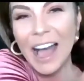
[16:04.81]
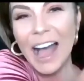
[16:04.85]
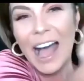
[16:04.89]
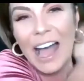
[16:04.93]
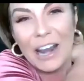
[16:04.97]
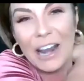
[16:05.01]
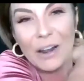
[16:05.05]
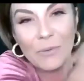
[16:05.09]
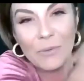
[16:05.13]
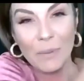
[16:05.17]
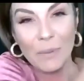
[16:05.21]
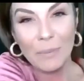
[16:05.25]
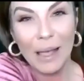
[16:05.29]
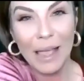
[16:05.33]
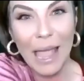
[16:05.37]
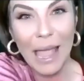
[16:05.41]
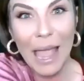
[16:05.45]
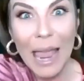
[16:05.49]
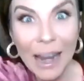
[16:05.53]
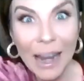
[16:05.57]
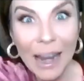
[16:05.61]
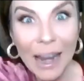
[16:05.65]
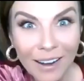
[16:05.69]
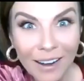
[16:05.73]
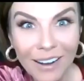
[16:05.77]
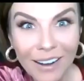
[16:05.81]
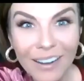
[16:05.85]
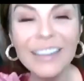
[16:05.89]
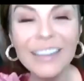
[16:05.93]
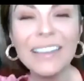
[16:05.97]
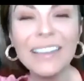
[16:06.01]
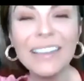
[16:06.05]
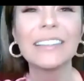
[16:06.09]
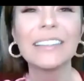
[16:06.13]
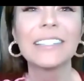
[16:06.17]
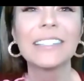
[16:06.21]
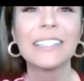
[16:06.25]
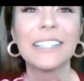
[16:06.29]
I don't want my hair
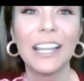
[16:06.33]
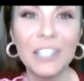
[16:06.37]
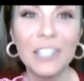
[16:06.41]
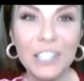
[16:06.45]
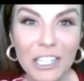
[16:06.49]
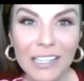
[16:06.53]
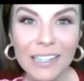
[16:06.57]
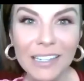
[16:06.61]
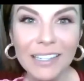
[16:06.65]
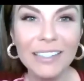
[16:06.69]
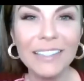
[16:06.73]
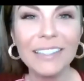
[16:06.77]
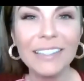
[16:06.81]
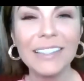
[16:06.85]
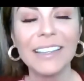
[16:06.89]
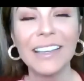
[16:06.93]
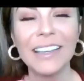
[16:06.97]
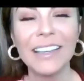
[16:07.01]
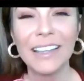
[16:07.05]
touching